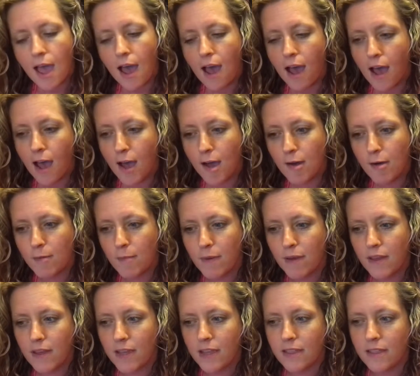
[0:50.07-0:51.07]

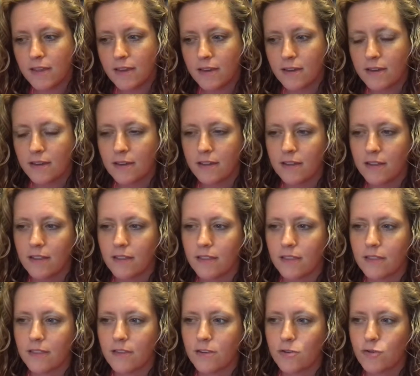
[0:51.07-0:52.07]
the
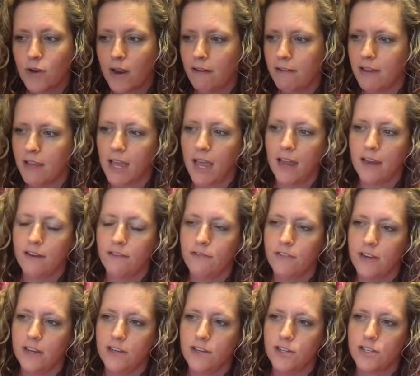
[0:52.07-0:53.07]
drowning kind of
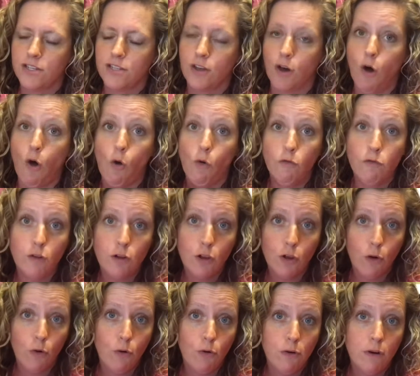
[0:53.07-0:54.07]
in just the
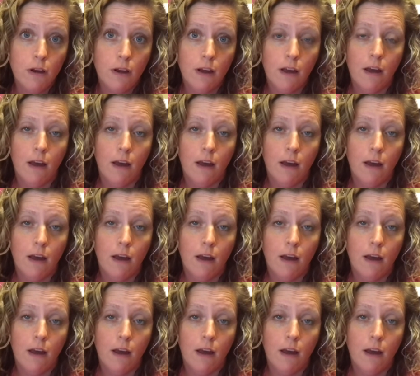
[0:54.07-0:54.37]
overload